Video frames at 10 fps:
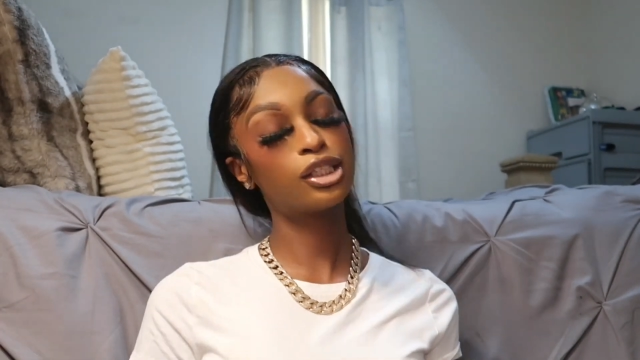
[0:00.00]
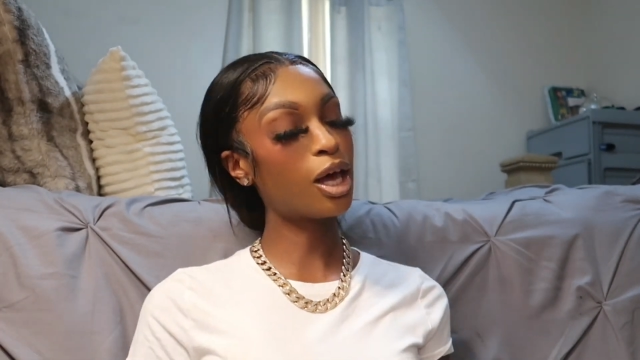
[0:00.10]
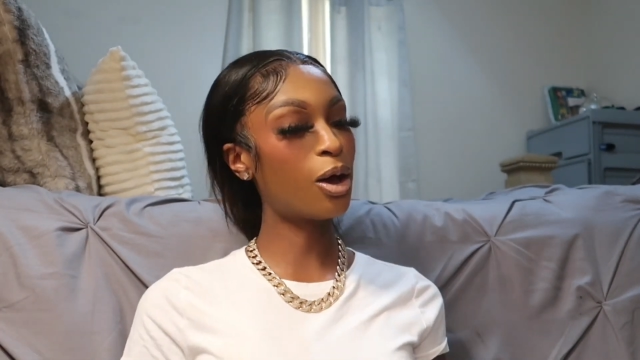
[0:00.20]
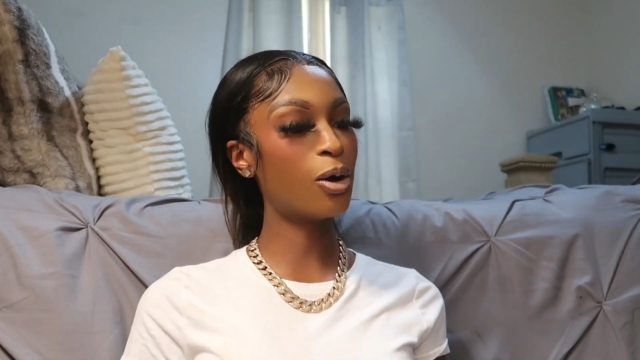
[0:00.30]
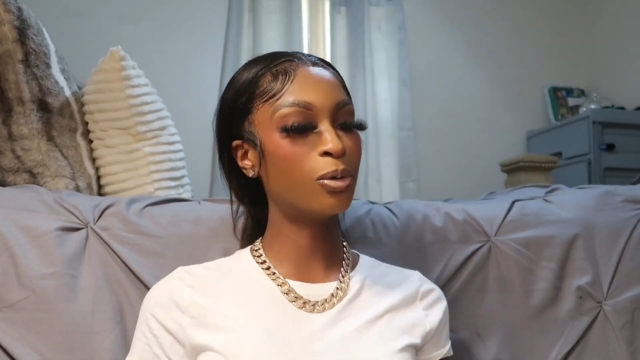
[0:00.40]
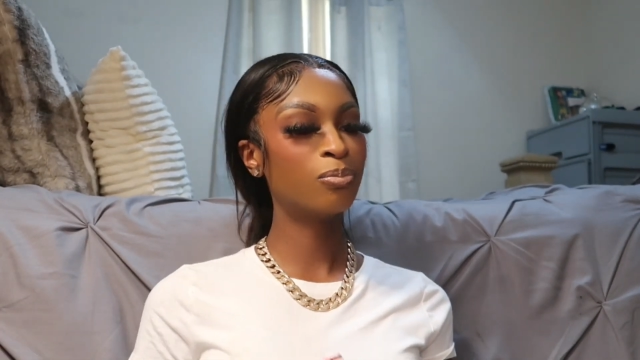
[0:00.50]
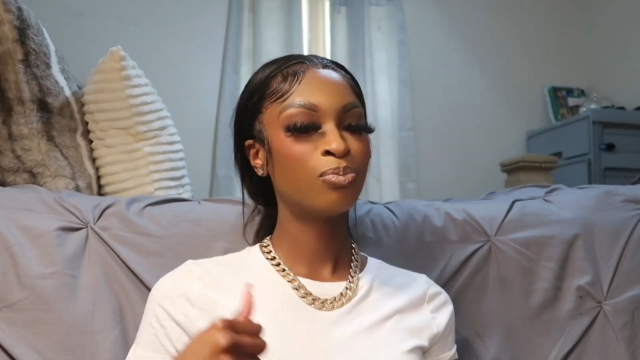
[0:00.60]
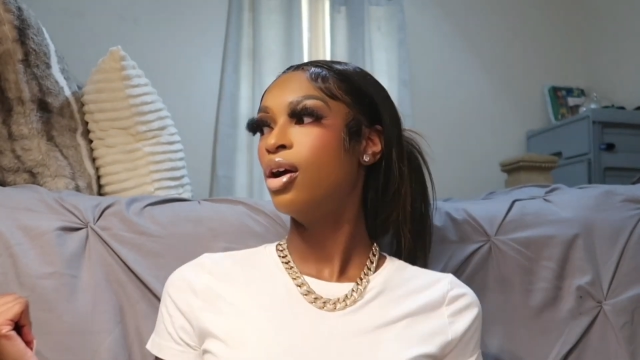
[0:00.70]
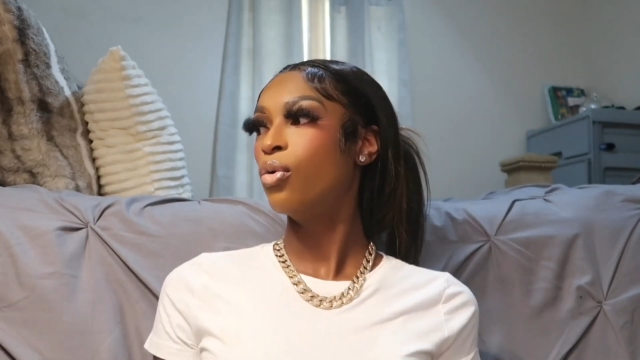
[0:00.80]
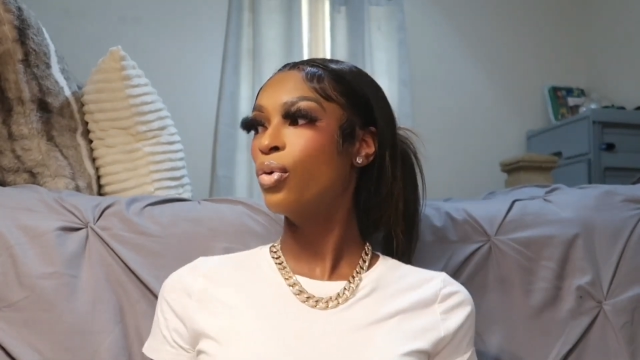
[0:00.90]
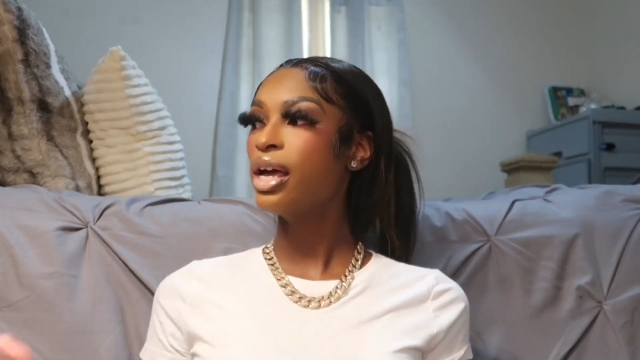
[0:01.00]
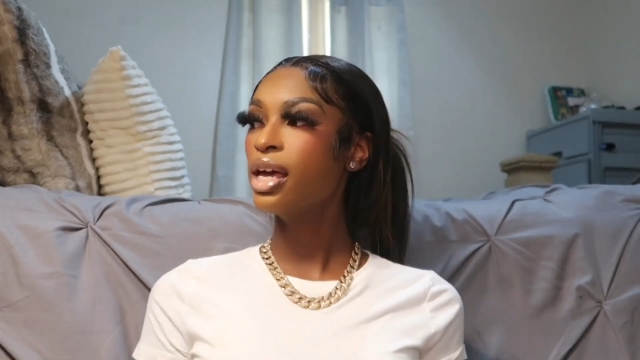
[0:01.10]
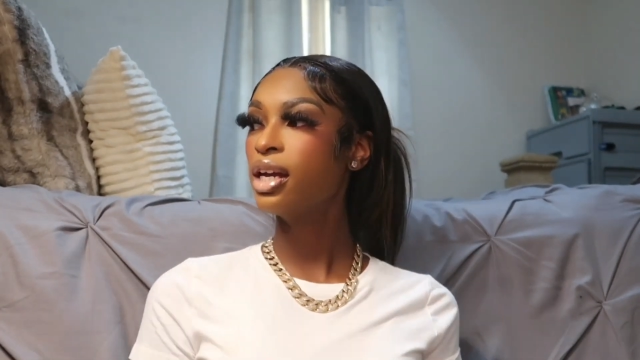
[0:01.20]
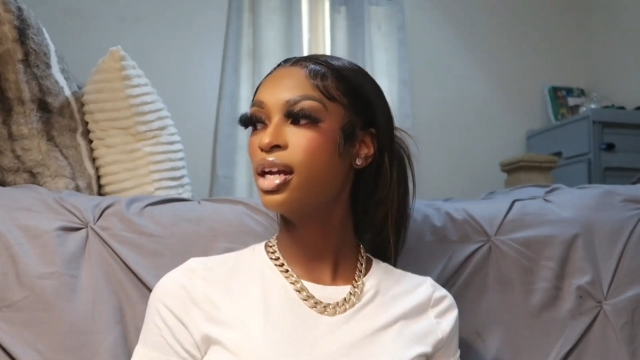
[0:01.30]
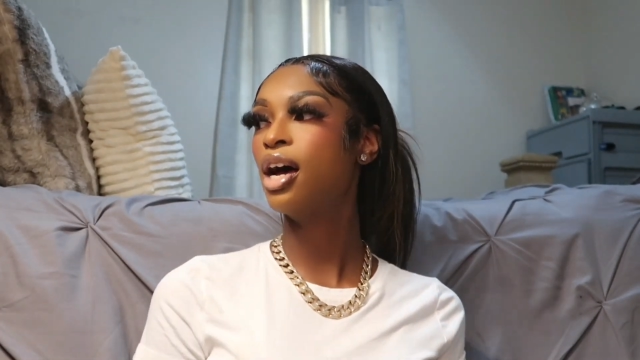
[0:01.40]
so we
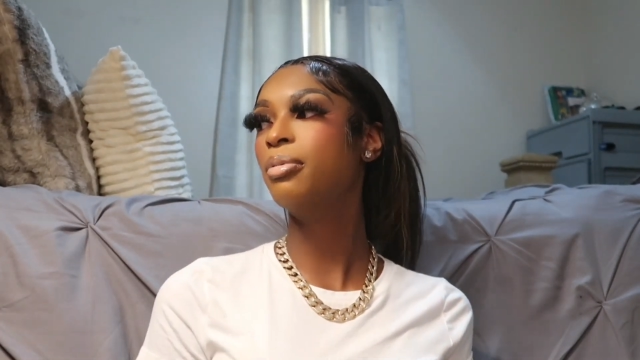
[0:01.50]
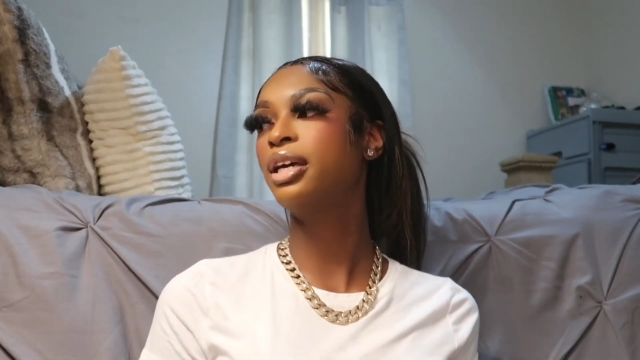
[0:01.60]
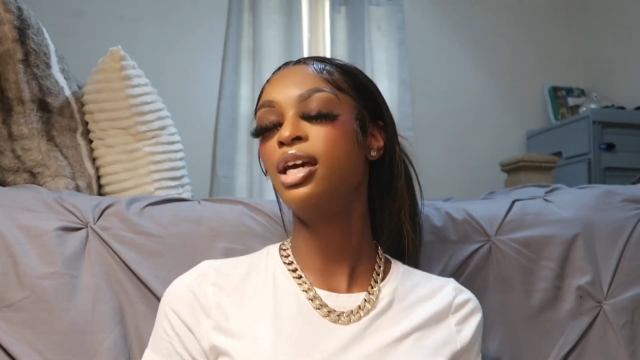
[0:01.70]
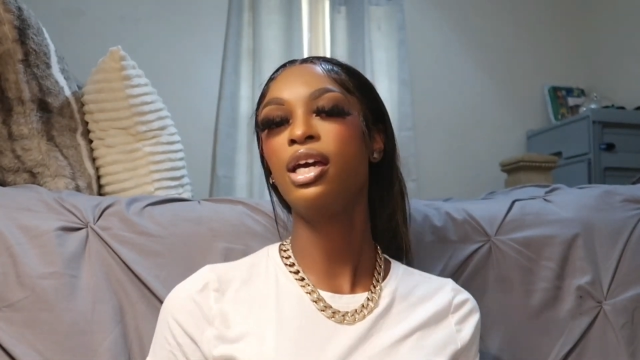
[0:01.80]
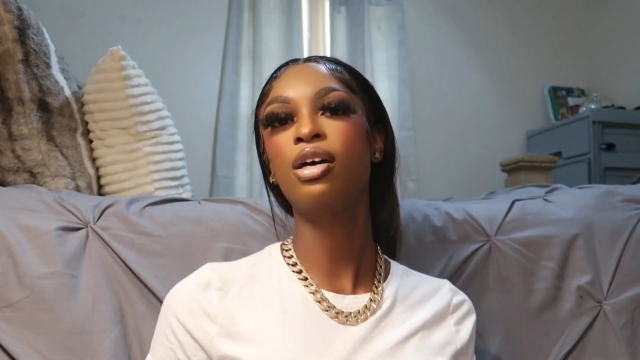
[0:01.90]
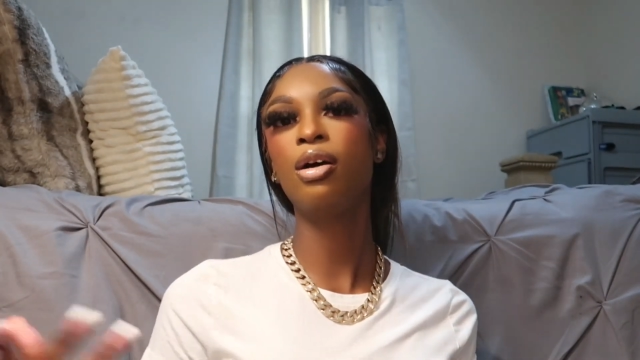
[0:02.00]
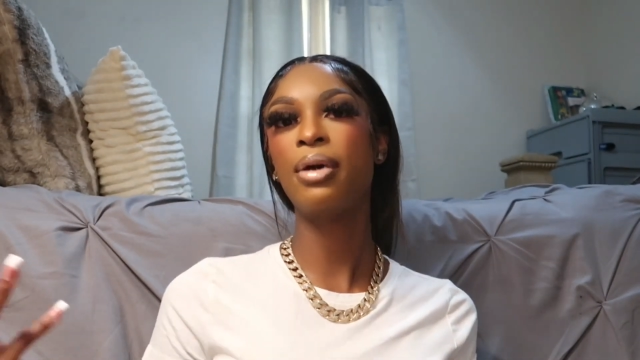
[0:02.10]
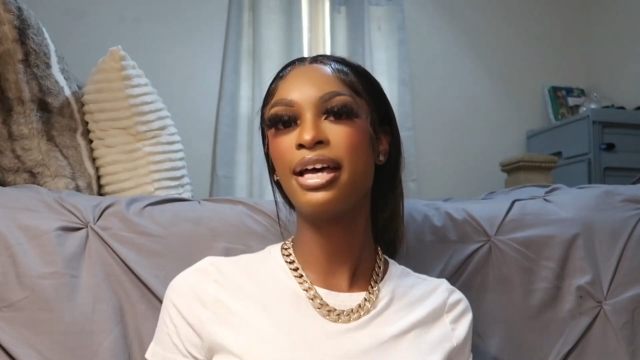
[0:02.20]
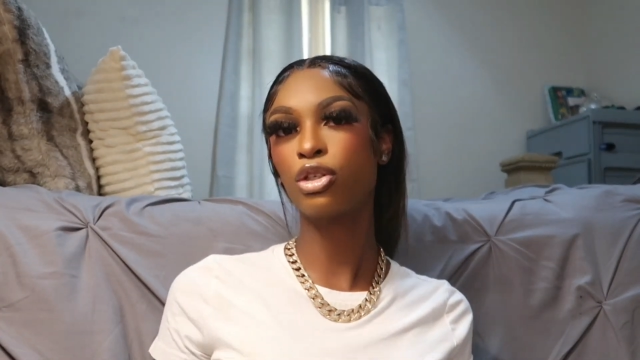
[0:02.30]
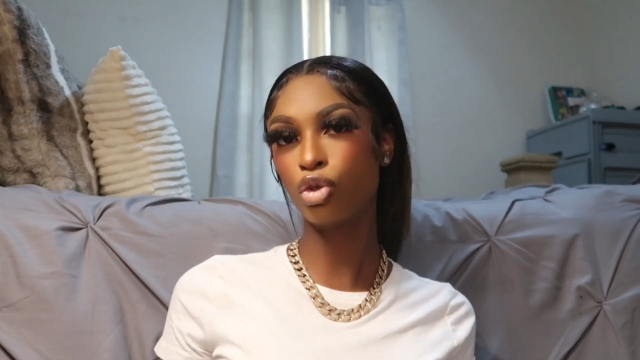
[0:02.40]
ended up getting him as